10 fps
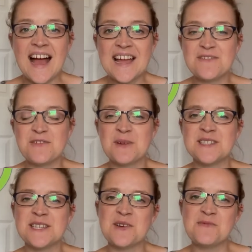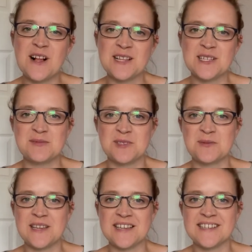everybody, and welcome to
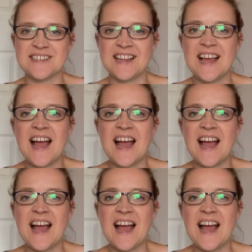Twinkl.